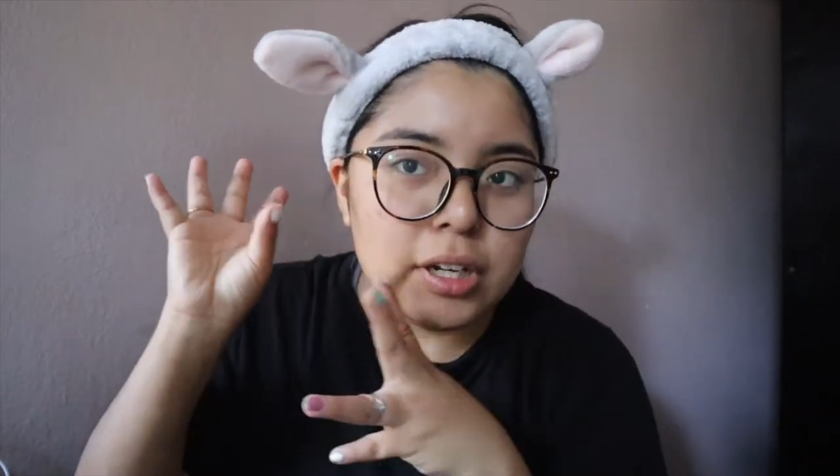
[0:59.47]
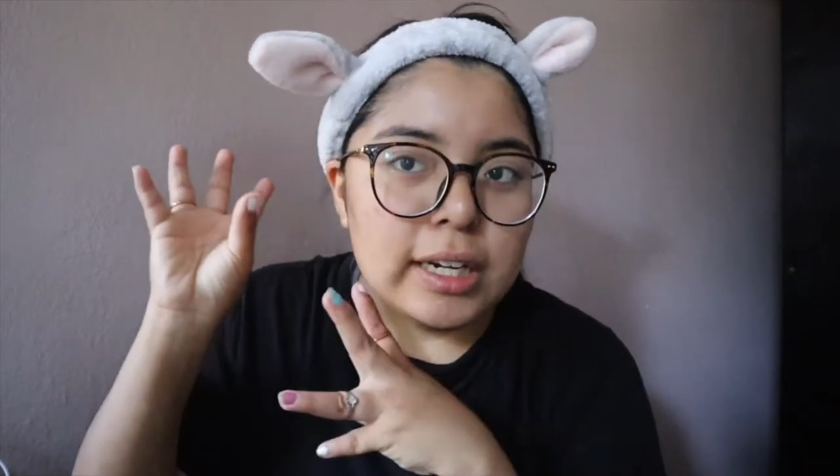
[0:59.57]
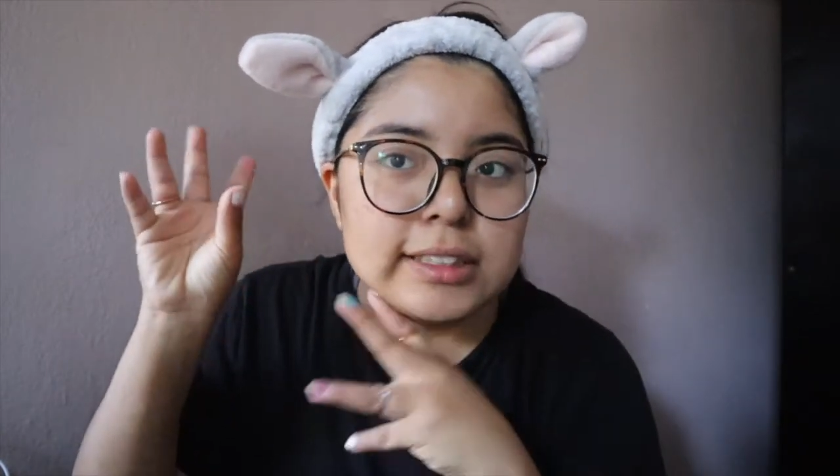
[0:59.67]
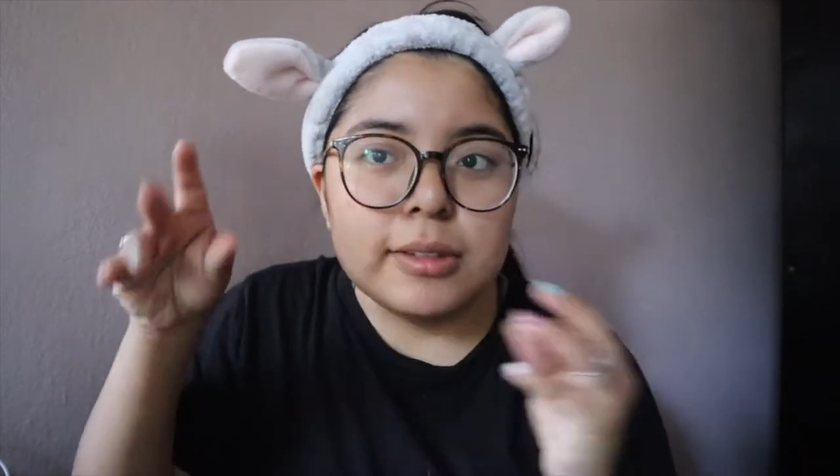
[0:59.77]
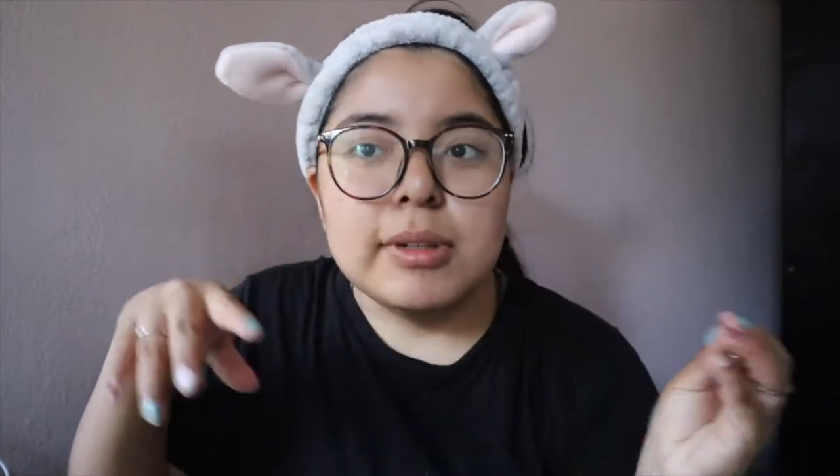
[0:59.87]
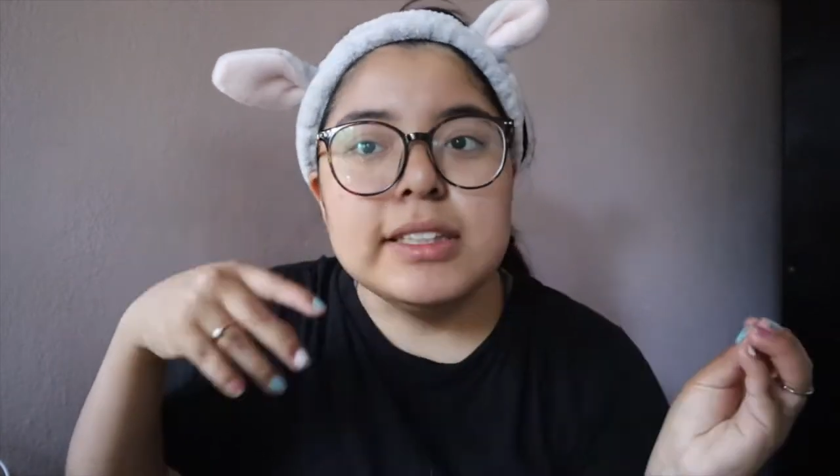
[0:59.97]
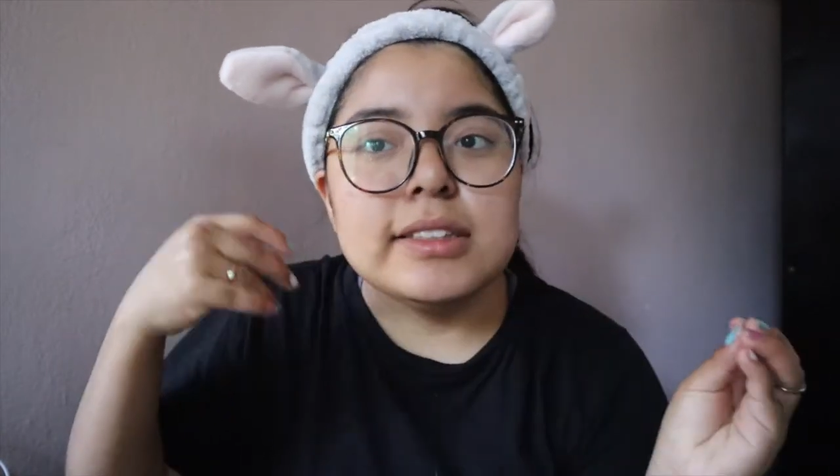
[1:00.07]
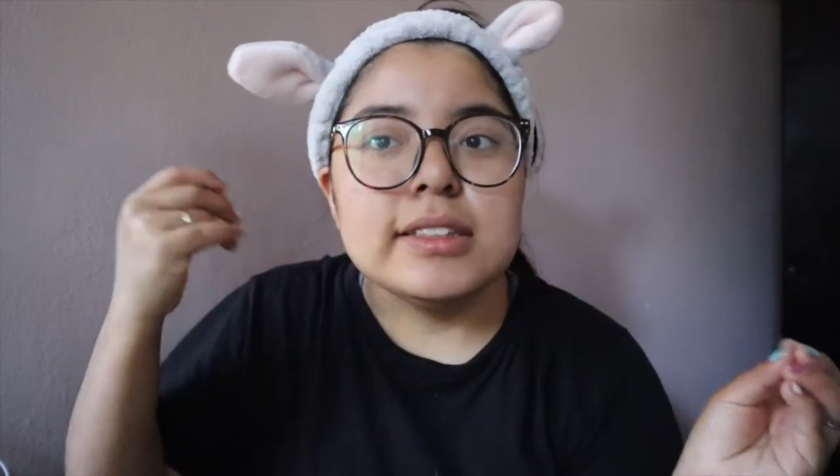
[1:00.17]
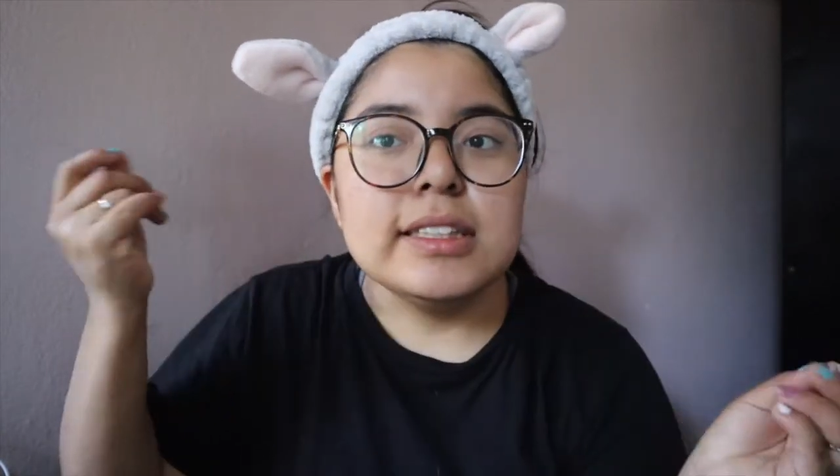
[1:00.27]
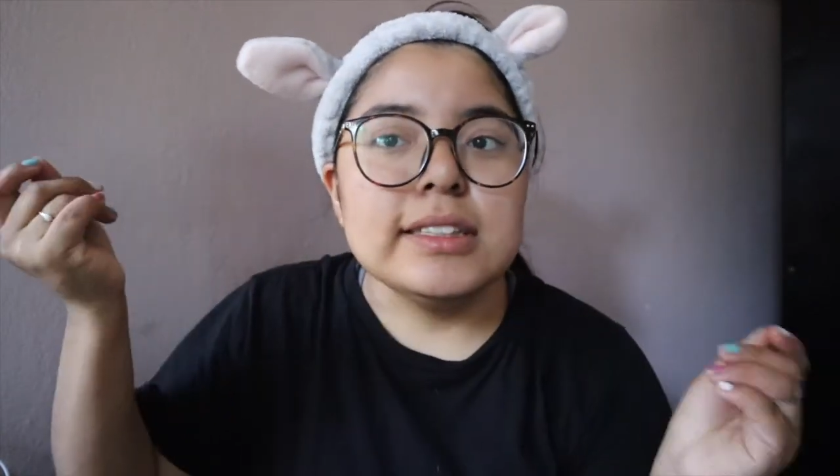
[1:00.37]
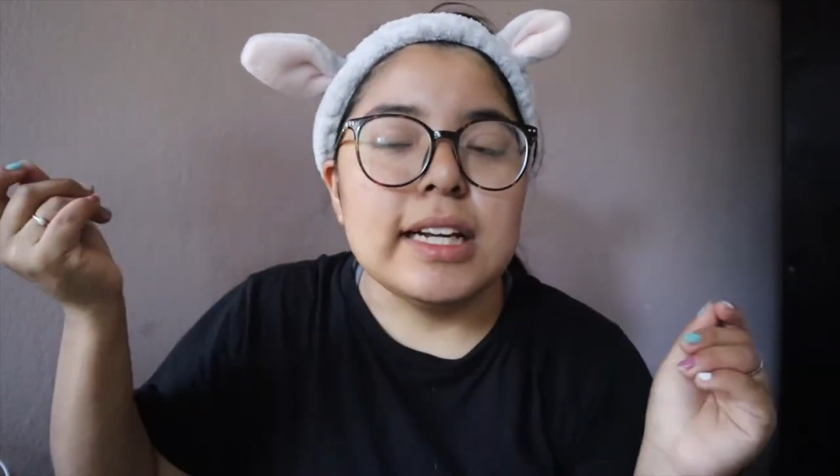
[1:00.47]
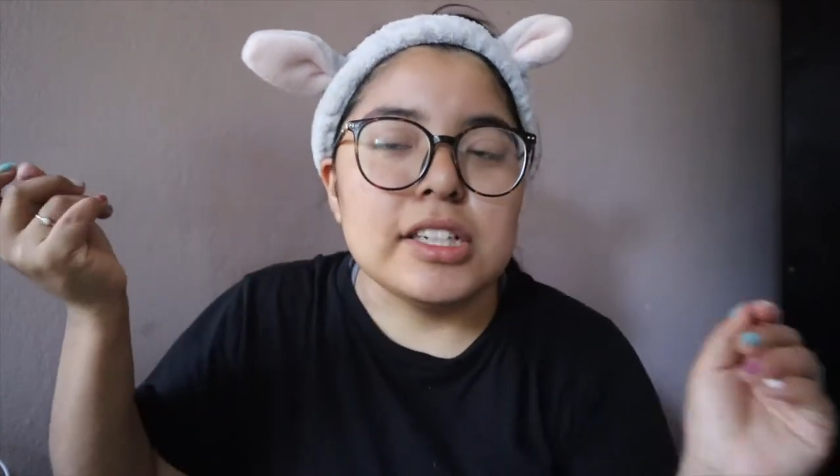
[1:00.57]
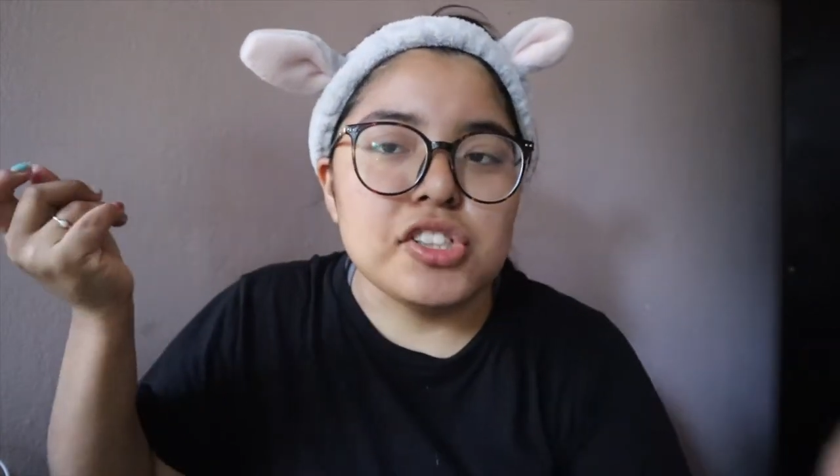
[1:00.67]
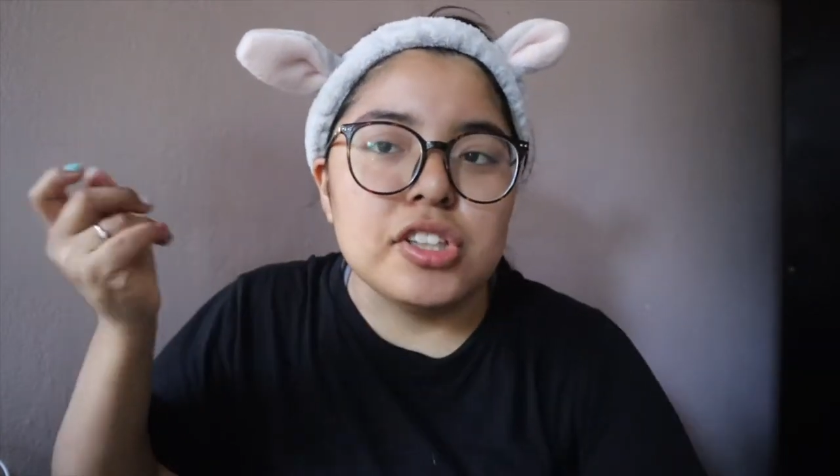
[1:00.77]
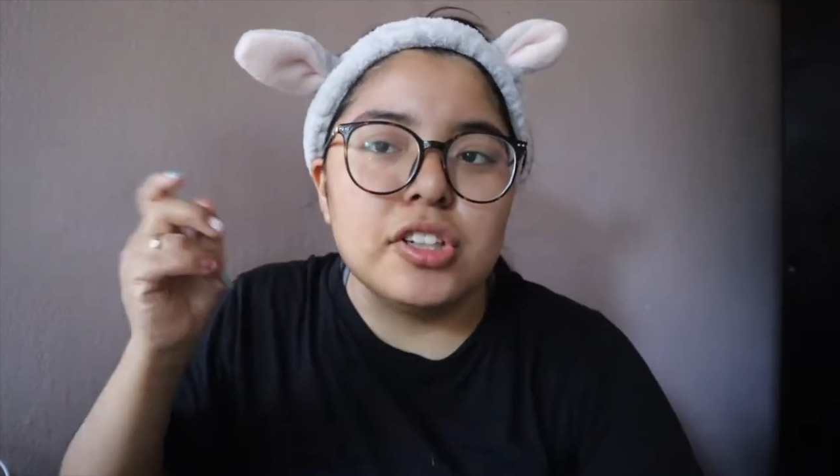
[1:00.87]
guys how my Sundays
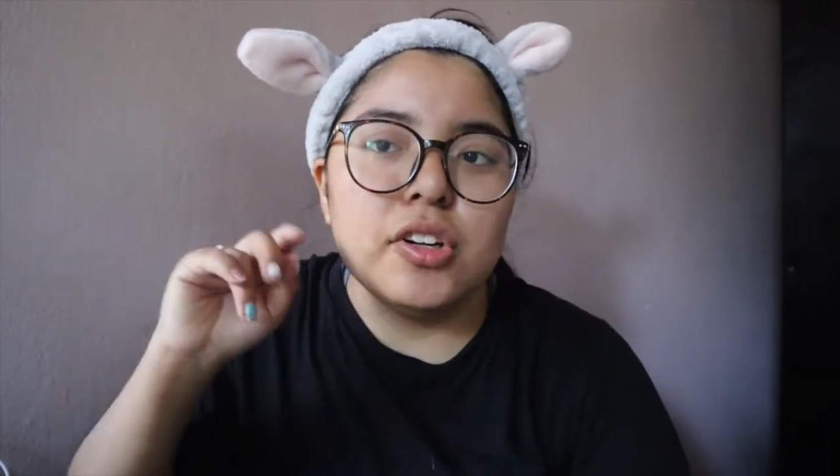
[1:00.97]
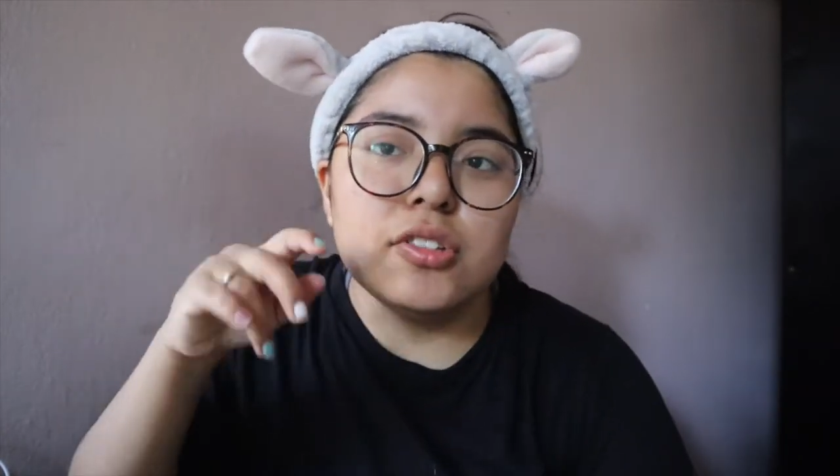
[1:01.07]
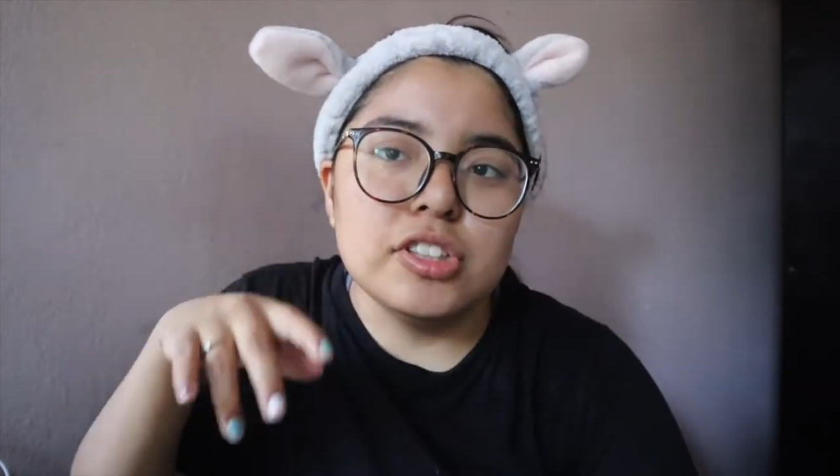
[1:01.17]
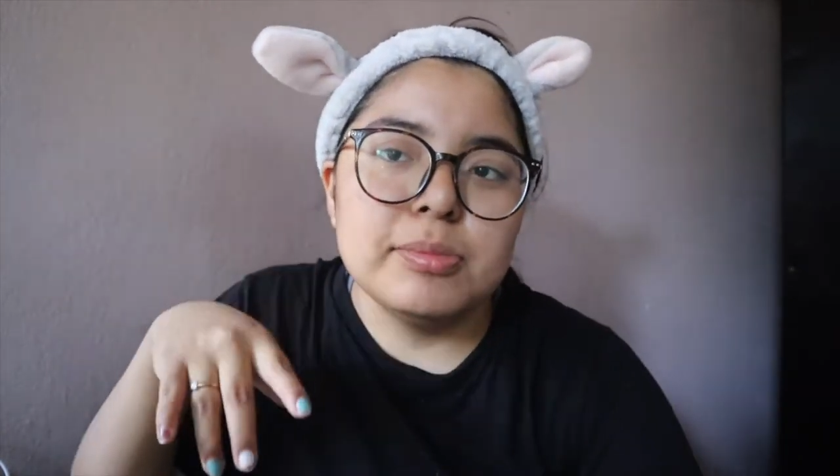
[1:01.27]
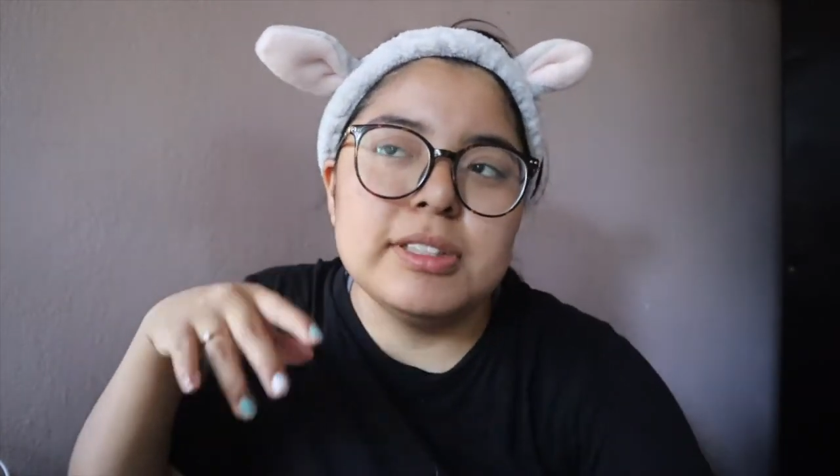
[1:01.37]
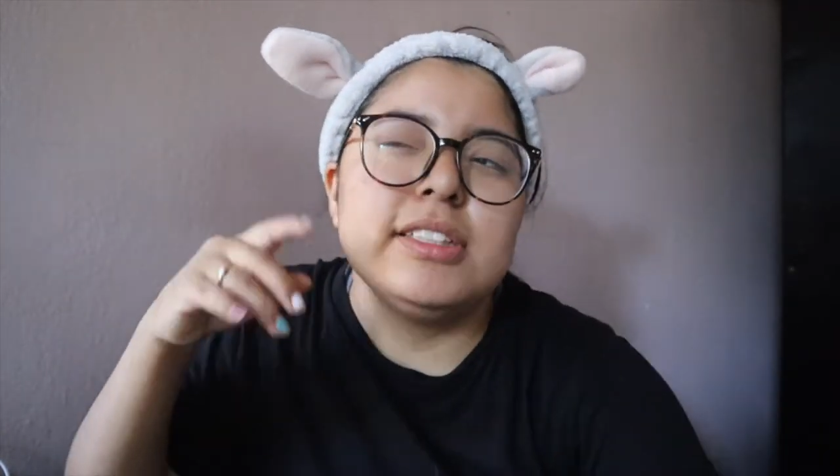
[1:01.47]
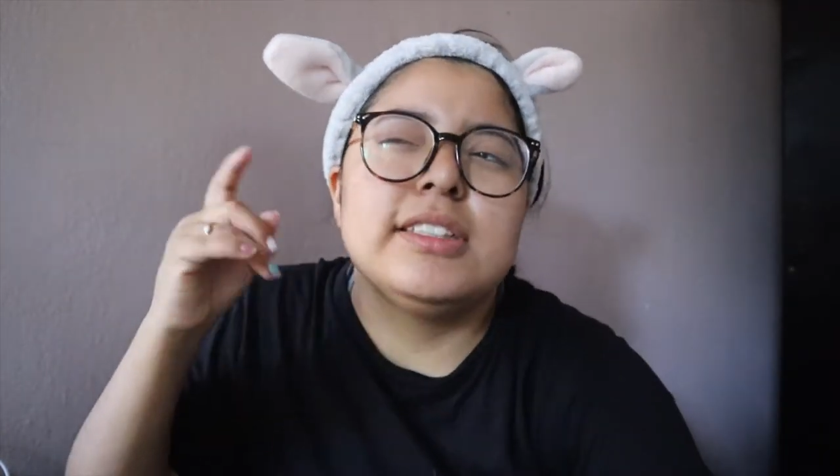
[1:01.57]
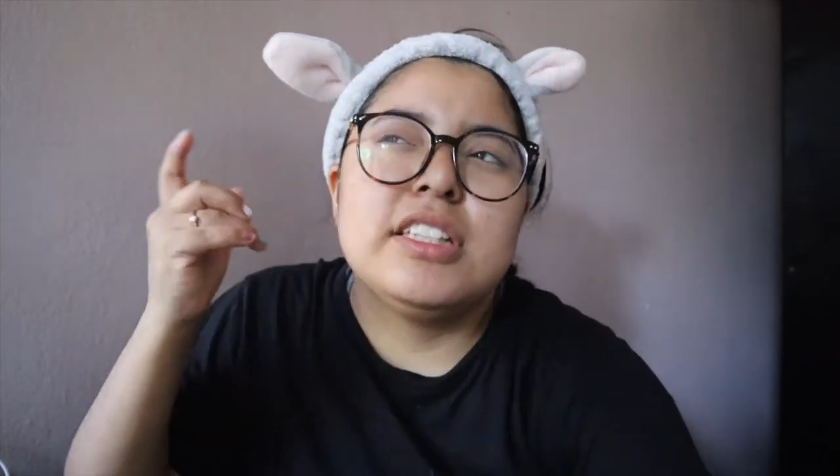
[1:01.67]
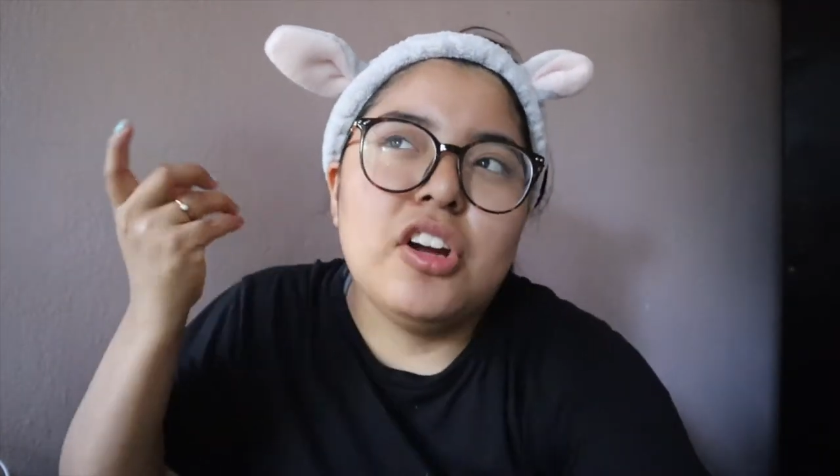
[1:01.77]
actually go just because